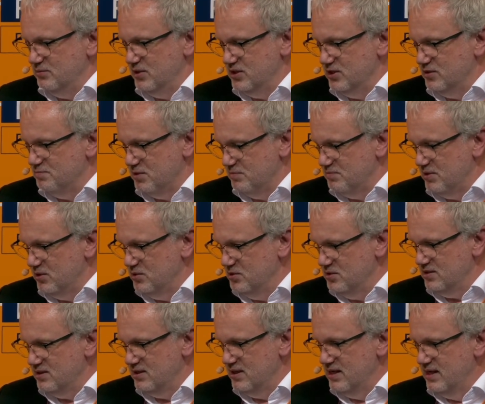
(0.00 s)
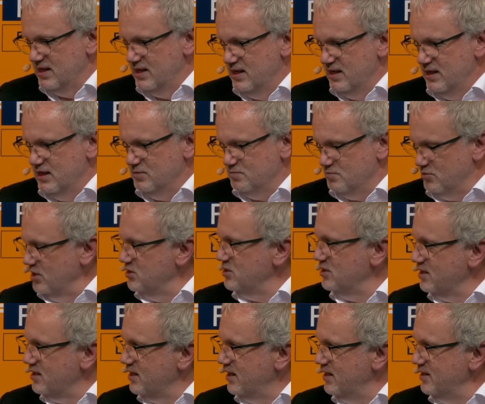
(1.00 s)
proposed is pressure
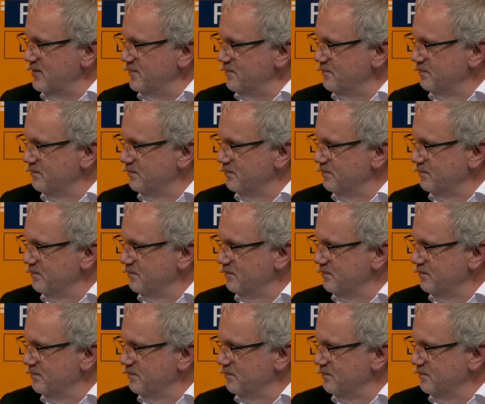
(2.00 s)
decay